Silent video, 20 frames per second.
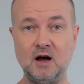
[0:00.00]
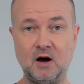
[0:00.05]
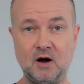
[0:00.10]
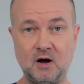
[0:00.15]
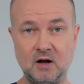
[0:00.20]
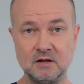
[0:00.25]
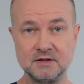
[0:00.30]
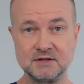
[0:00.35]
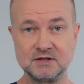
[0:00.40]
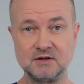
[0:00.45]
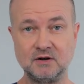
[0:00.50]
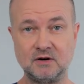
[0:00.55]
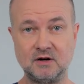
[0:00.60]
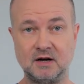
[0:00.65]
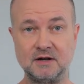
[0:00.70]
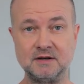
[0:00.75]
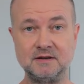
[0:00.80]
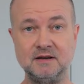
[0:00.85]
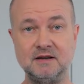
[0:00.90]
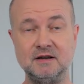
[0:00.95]
also
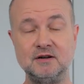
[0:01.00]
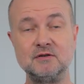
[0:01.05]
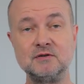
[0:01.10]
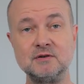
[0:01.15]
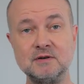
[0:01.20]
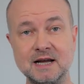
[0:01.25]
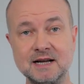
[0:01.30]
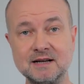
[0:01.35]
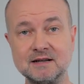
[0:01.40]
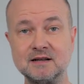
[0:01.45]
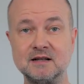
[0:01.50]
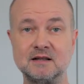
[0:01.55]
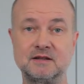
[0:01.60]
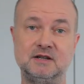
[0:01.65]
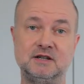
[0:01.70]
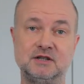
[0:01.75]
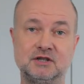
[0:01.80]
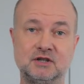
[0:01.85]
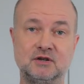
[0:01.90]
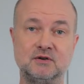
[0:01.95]
on erectile
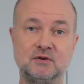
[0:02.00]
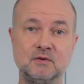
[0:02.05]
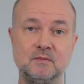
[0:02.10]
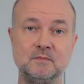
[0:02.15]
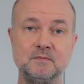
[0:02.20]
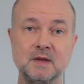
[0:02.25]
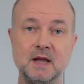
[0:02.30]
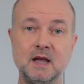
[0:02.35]
tissue.